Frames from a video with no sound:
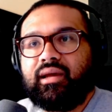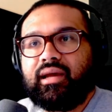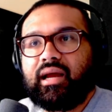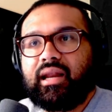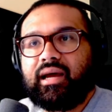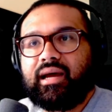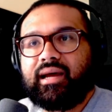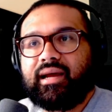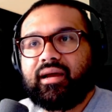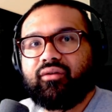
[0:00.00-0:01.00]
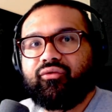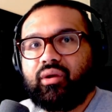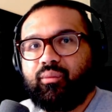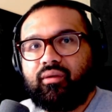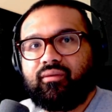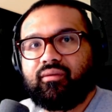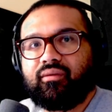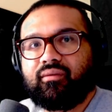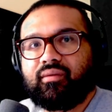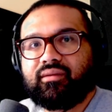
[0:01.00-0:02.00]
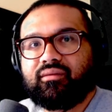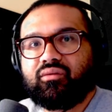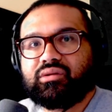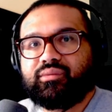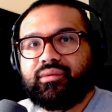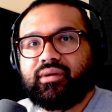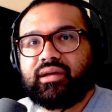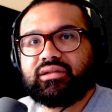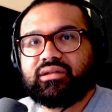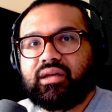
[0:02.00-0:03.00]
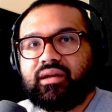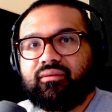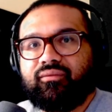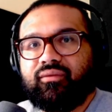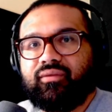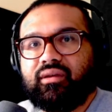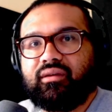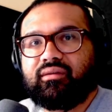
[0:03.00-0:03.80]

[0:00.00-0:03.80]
At higher frame rates, this is less noticeable, as at 60